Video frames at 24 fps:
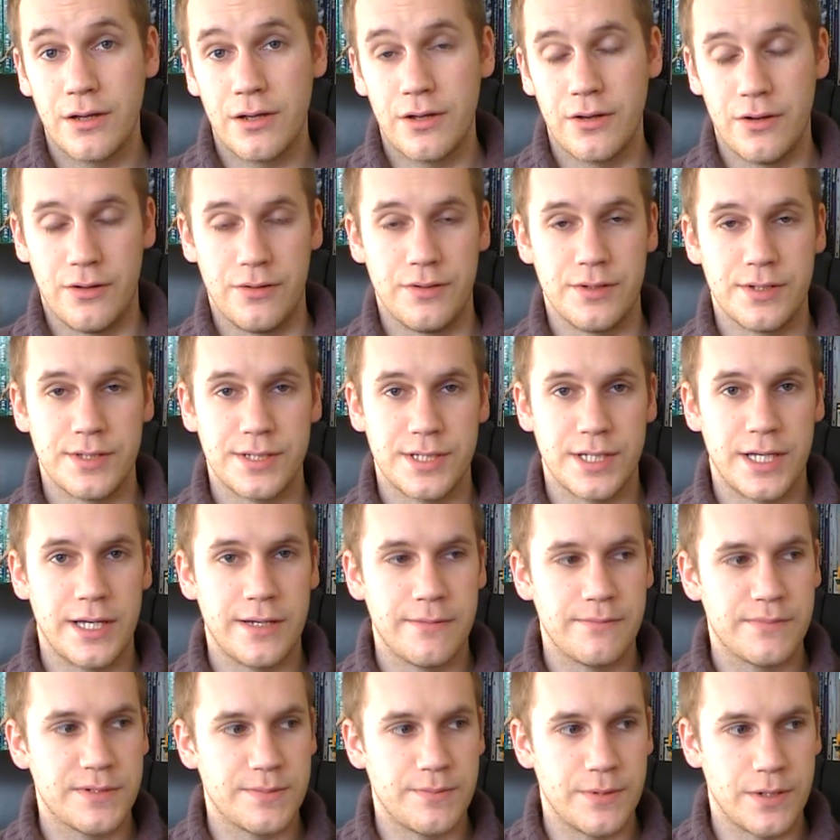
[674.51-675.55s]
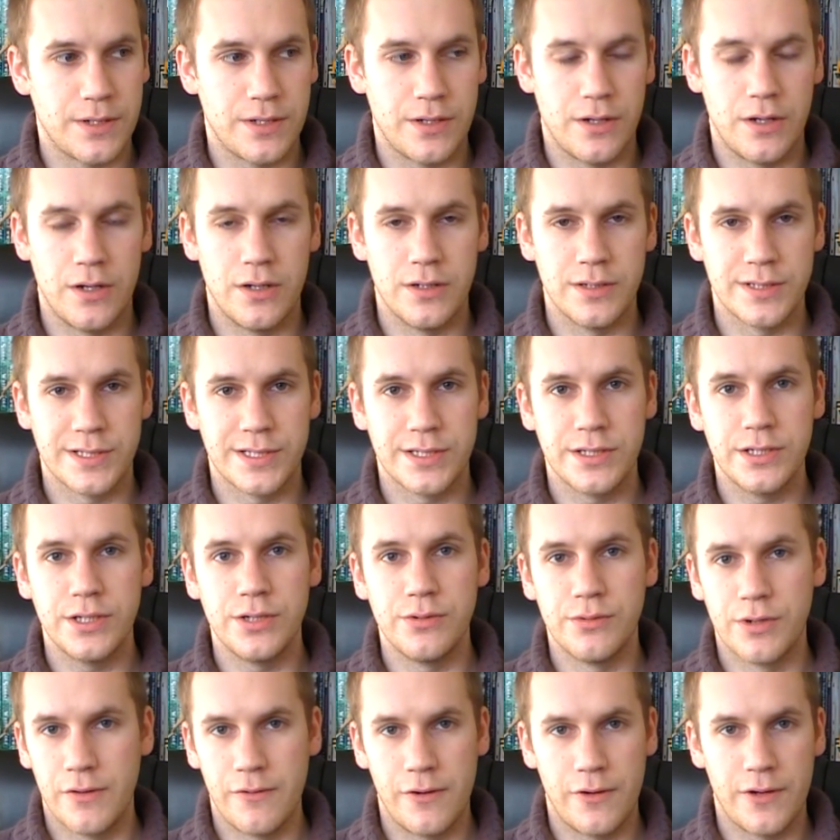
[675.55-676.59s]
concept, because
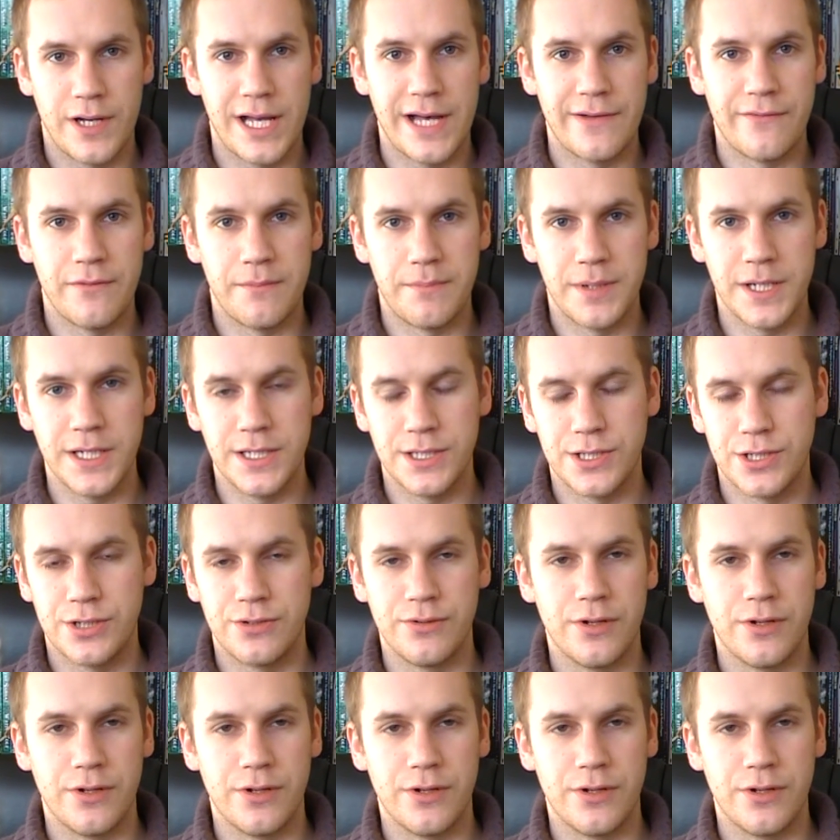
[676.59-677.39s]
you no longer have a beast,